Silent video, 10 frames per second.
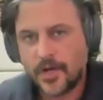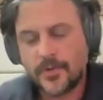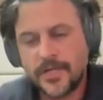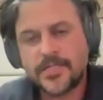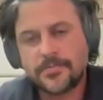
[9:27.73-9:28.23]
no,
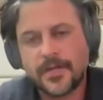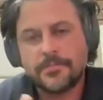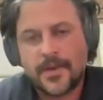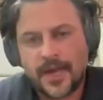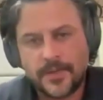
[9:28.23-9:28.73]
we need to bring
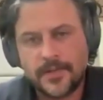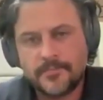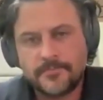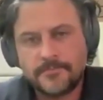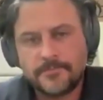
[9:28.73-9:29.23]
it back a
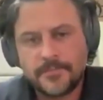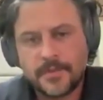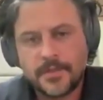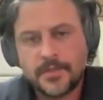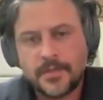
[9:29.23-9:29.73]
bit,
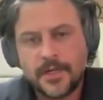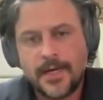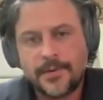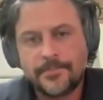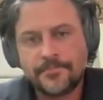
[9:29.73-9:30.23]

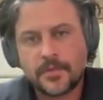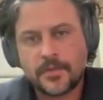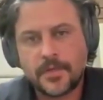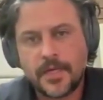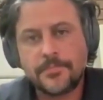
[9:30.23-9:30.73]
and
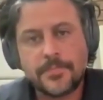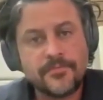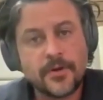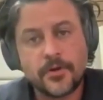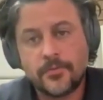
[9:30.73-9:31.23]
be
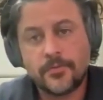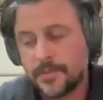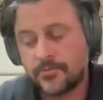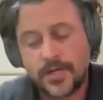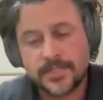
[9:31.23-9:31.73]
very
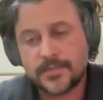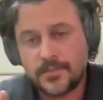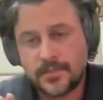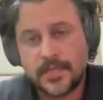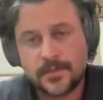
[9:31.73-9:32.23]
reasonably
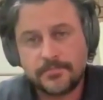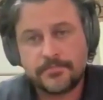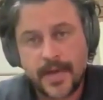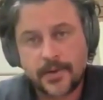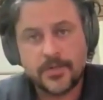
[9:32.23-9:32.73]
priced to get them
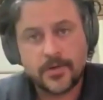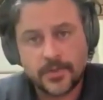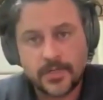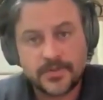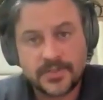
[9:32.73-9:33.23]
back. We
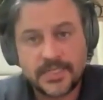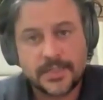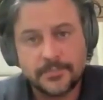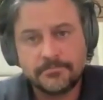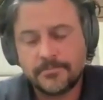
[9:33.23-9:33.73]
don't want to
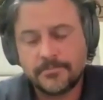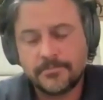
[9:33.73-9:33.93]
sting them.